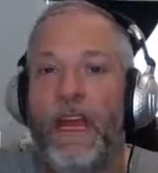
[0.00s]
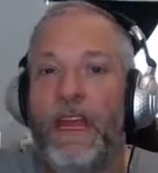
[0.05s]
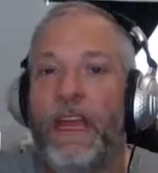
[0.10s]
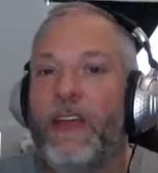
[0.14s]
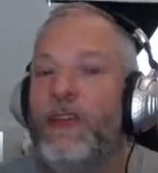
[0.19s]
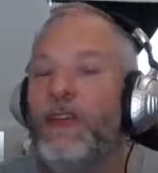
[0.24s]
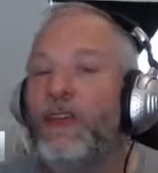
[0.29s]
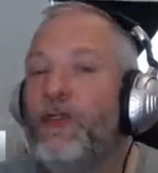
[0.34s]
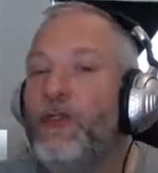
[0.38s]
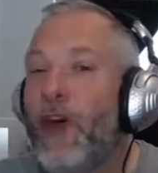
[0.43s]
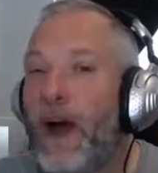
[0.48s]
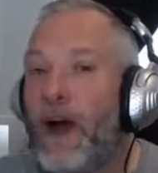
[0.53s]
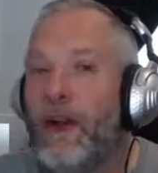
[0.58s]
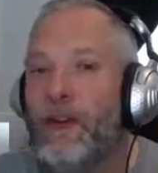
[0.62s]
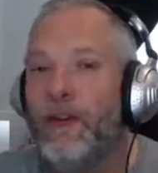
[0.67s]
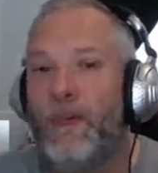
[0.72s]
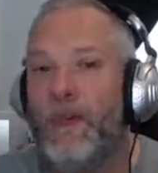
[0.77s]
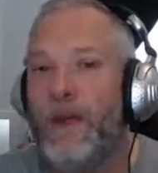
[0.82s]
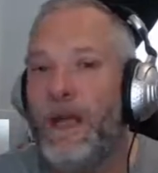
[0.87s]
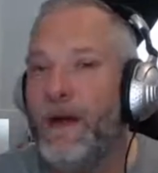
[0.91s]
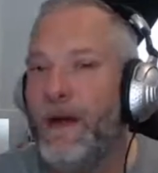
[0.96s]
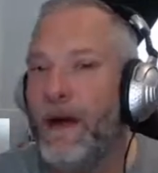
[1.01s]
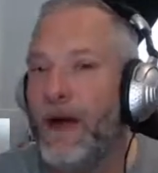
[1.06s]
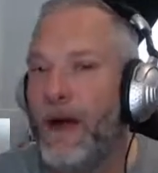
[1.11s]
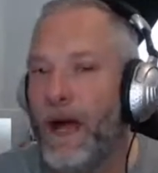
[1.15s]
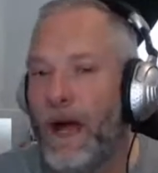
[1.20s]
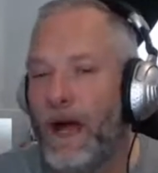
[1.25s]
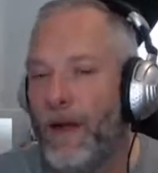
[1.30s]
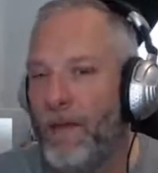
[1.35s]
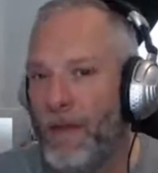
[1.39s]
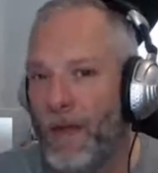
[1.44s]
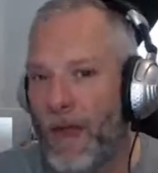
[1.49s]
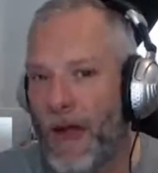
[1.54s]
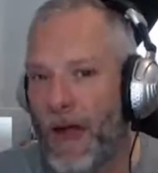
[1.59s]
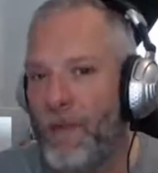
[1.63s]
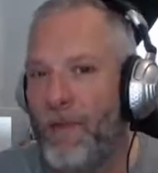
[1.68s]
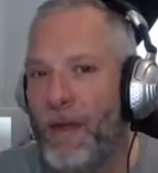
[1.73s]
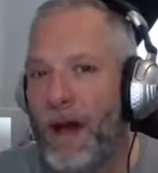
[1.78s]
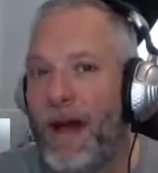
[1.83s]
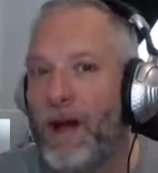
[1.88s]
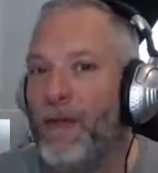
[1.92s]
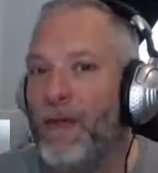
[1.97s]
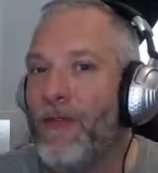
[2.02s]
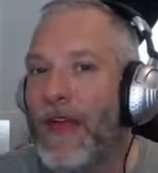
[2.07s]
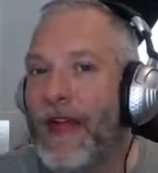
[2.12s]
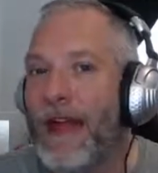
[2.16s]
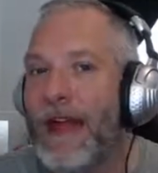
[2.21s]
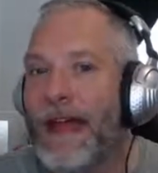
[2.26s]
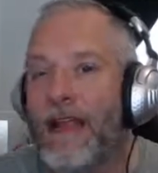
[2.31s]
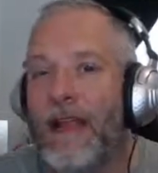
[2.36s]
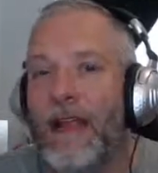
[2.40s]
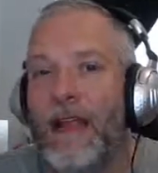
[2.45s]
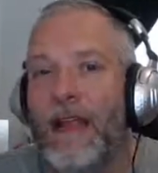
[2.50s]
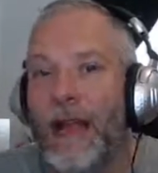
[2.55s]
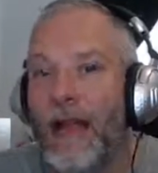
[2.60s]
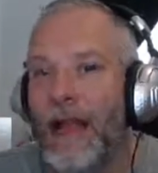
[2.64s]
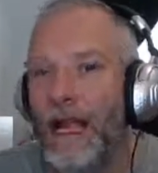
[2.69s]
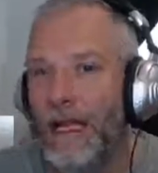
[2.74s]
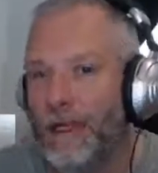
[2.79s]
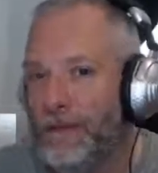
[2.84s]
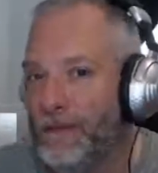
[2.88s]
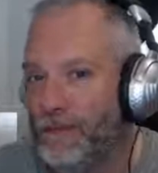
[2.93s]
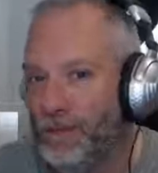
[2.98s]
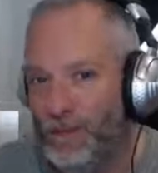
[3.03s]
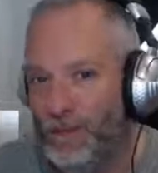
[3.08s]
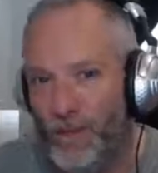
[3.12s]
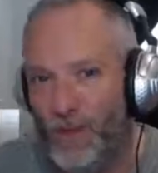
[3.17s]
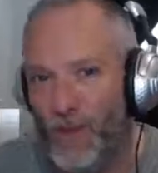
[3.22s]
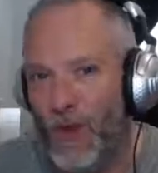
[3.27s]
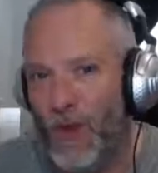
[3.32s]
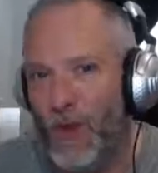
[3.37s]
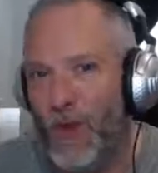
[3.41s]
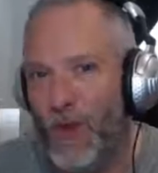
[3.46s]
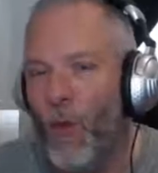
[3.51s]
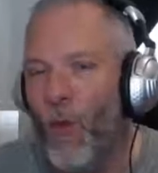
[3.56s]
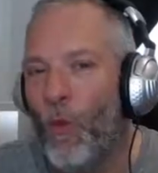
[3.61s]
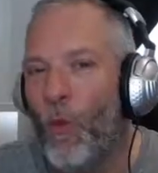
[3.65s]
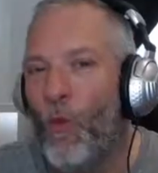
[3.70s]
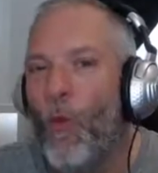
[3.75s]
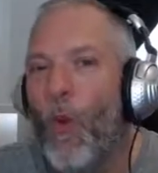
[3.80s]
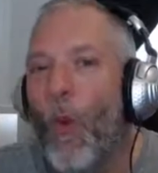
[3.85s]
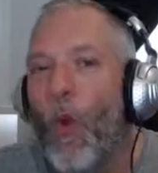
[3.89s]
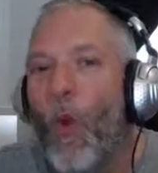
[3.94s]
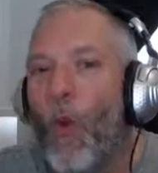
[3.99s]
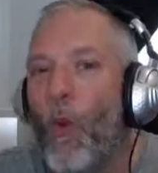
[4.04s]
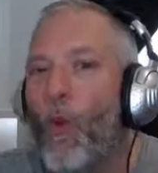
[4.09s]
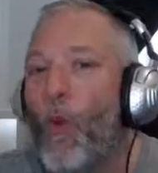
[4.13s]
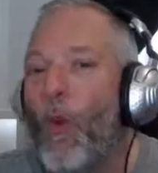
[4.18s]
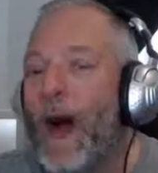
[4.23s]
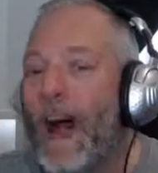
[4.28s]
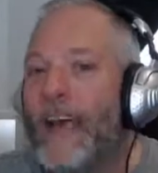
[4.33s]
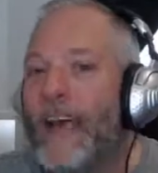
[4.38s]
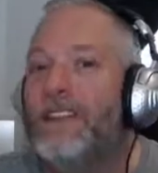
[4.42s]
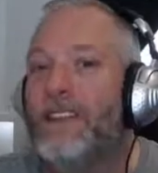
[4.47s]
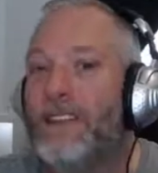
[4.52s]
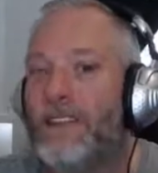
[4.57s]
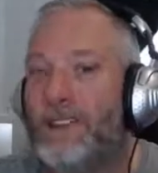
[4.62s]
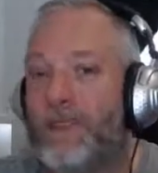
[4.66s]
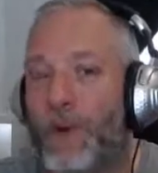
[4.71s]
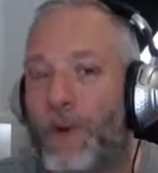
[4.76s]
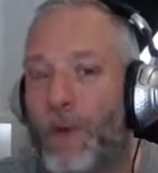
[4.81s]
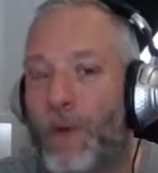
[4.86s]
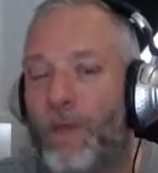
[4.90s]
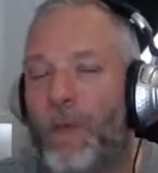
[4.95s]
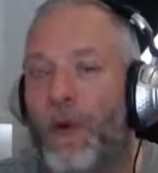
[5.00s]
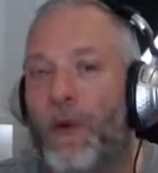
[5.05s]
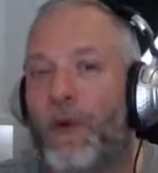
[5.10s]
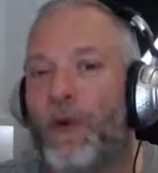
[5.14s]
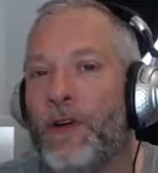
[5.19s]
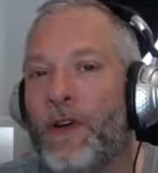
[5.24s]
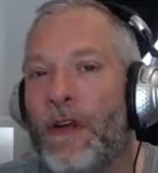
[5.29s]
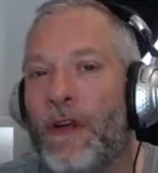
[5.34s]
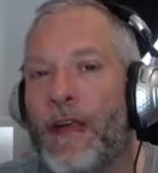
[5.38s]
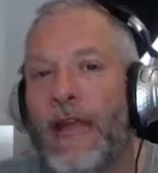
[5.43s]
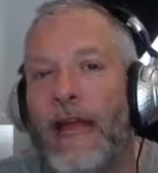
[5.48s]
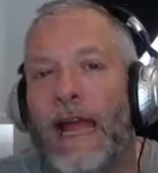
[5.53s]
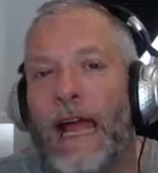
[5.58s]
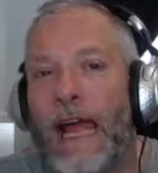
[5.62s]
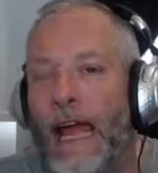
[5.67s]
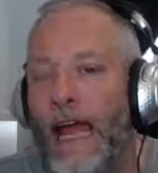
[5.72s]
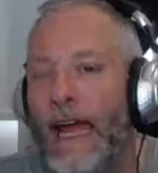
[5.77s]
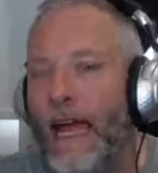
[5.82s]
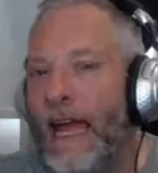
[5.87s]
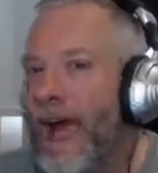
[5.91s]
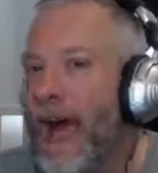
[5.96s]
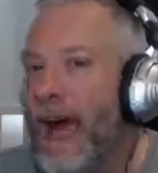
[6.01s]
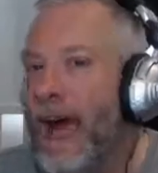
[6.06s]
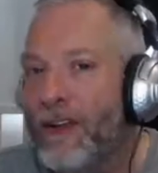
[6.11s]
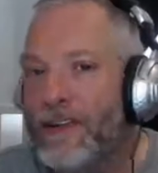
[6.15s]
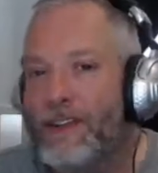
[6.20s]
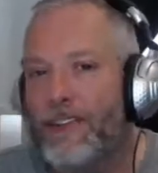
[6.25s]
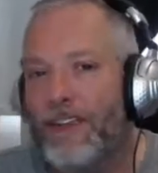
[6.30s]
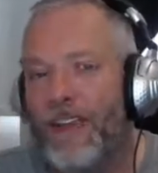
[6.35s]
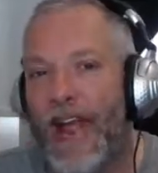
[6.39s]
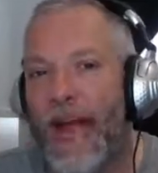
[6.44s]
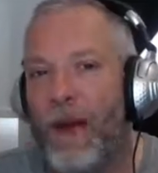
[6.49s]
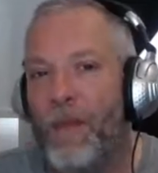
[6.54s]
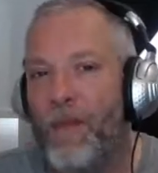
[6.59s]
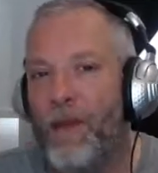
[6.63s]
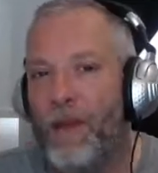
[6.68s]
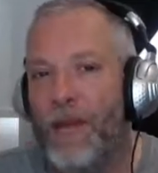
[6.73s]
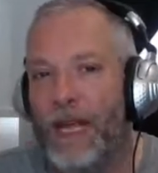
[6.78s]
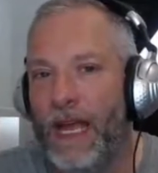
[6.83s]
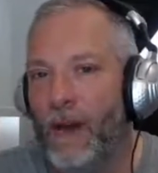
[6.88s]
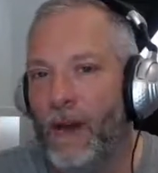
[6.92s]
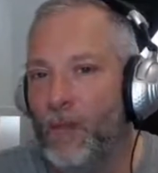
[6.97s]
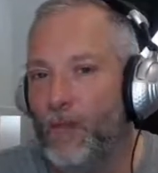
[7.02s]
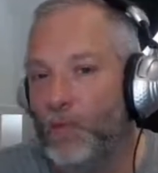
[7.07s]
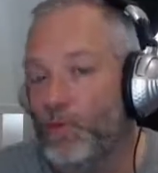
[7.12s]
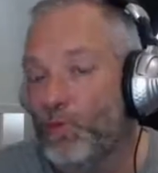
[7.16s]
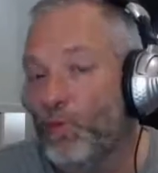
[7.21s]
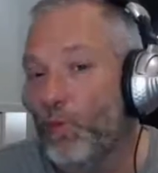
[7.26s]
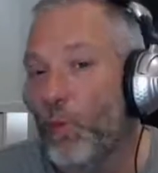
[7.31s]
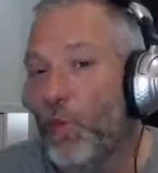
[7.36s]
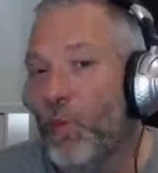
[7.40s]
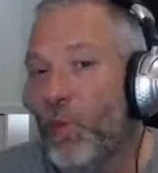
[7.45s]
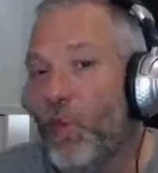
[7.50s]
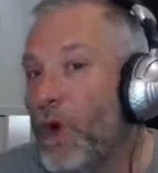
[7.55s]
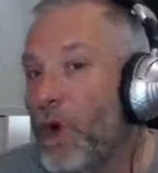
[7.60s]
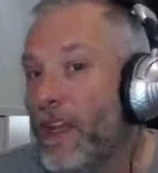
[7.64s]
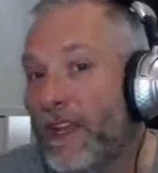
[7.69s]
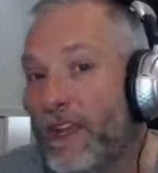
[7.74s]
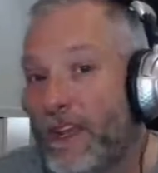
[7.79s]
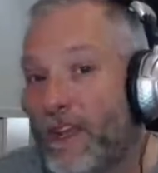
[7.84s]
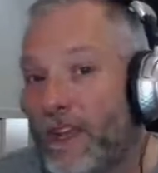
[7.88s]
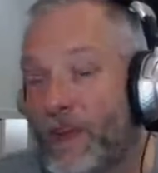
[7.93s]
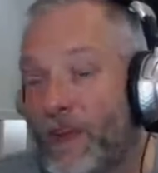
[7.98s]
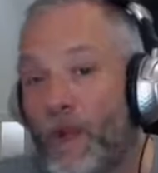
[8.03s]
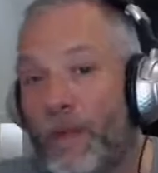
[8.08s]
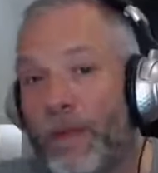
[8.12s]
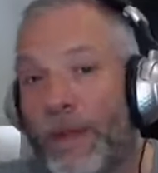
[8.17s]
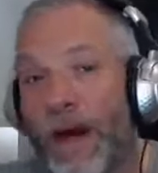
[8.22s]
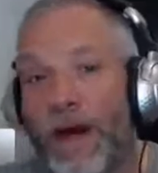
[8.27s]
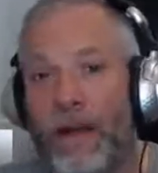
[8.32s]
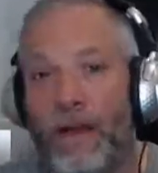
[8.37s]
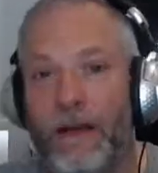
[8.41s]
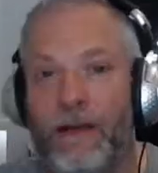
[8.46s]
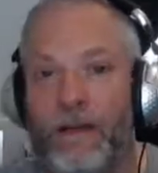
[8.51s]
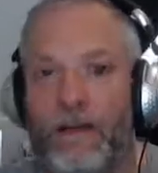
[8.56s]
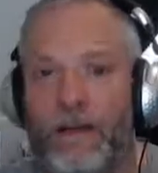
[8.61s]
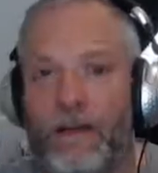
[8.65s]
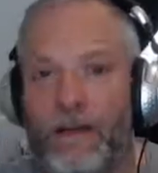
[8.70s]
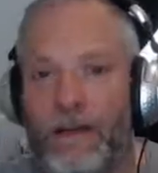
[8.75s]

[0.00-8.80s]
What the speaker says: Can you talk to me about that, and why is it so important? How does it happen, and what can you do about it?